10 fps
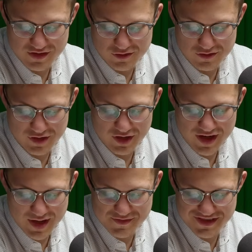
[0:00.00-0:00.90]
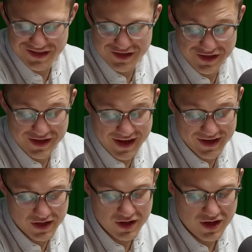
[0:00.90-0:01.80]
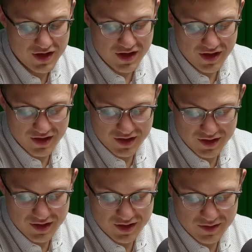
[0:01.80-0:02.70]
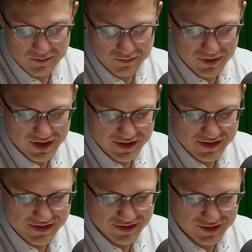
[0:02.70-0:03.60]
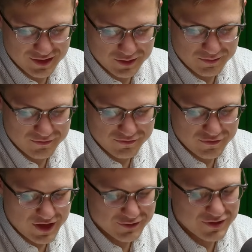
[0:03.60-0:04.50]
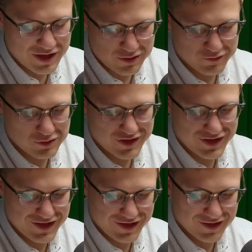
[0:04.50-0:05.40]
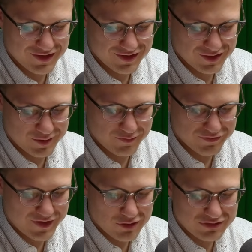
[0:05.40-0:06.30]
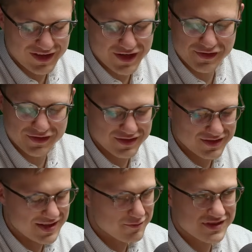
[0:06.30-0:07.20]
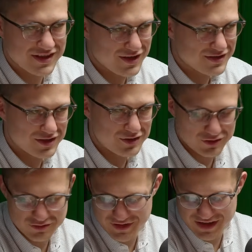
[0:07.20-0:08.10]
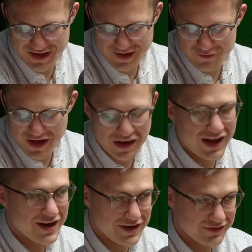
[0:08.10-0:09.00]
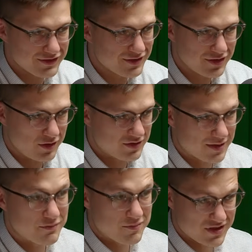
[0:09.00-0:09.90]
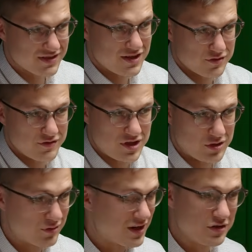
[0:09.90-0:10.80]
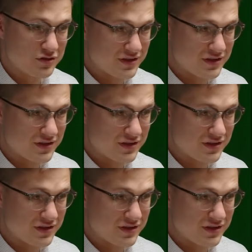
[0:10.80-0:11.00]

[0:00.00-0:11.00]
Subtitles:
or EMCDDA. But as we kind of already outlined, some states are not really aligned. Some member states of the EU are not